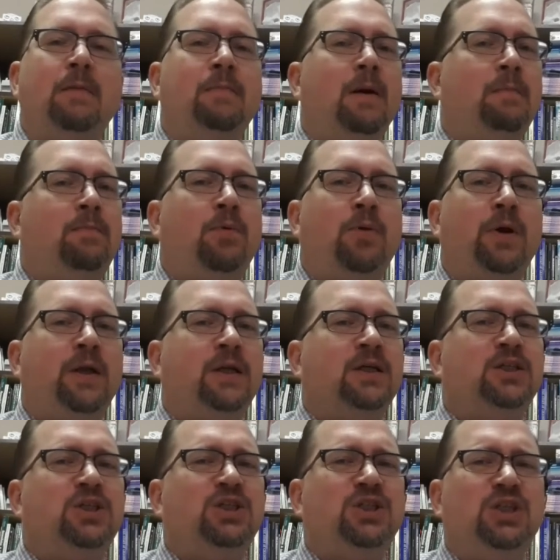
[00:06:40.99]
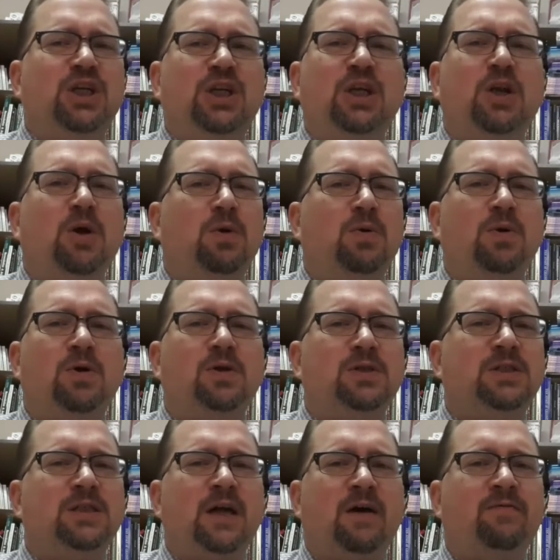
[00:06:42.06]
but boy, does she know her
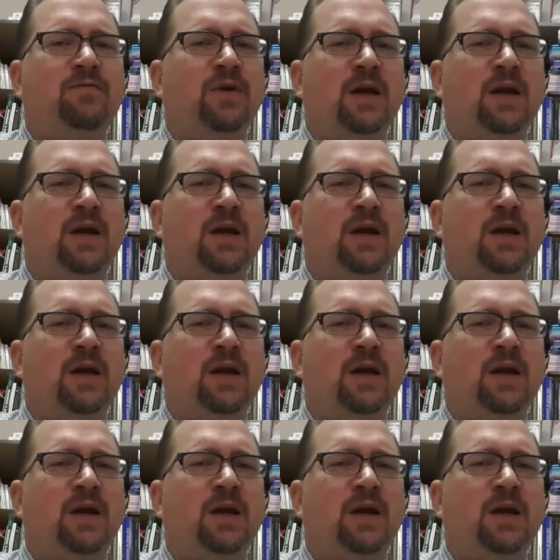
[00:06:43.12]
stuff